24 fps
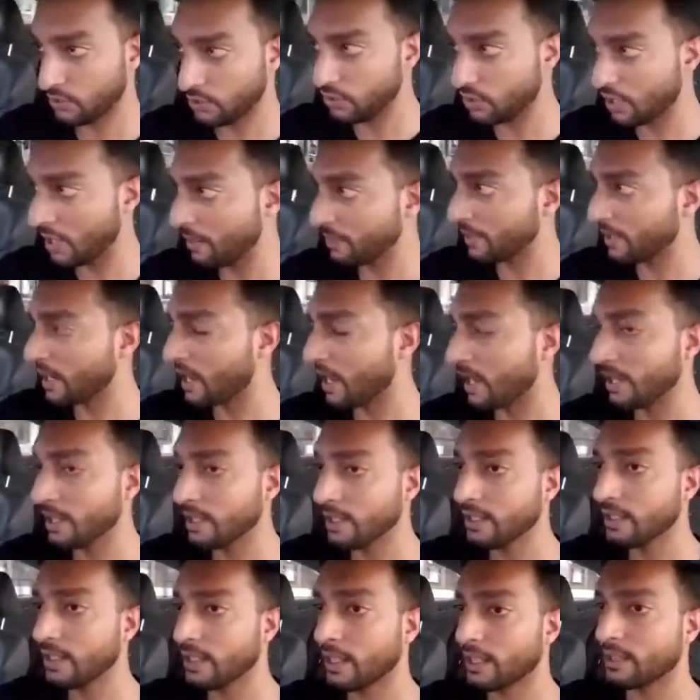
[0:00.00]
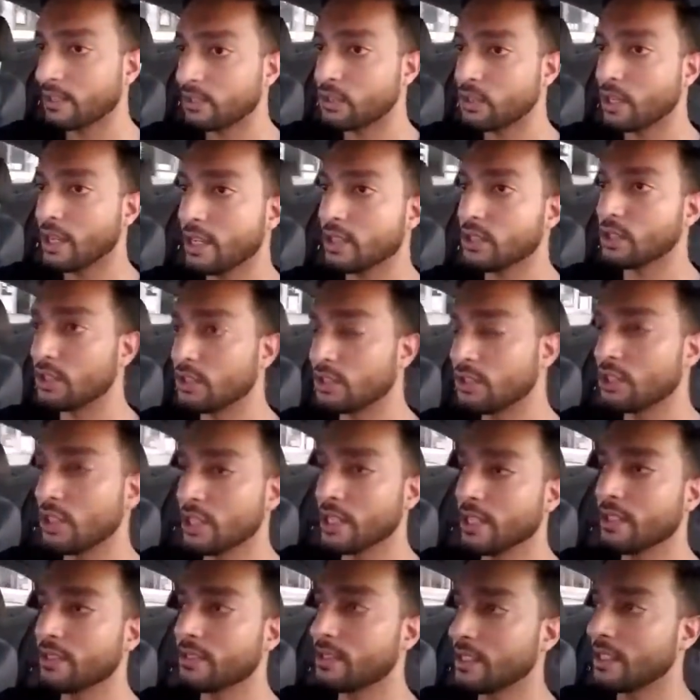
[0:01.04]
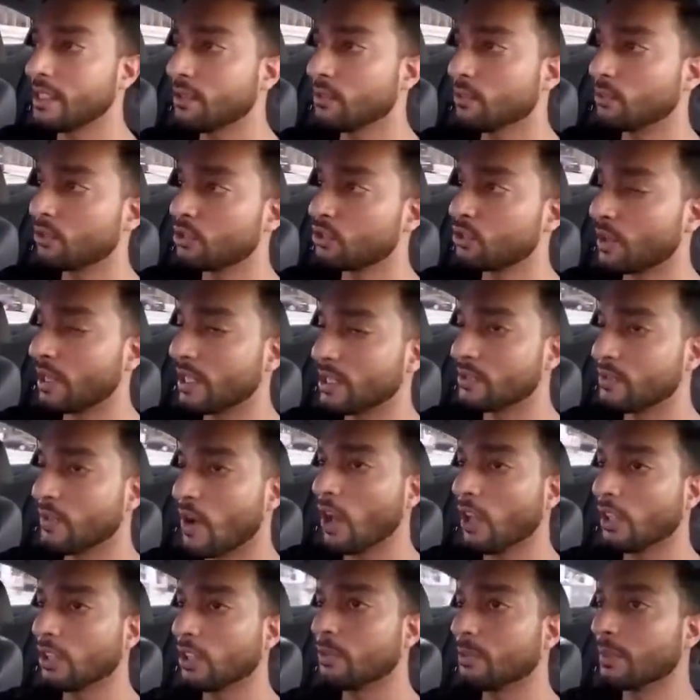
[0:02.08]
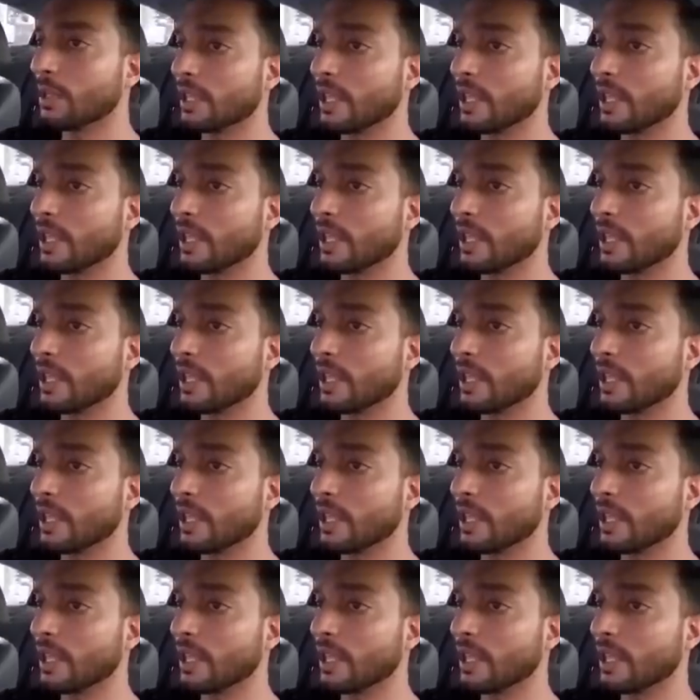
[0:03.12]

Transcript: Gemini exchange is seeing strange volume.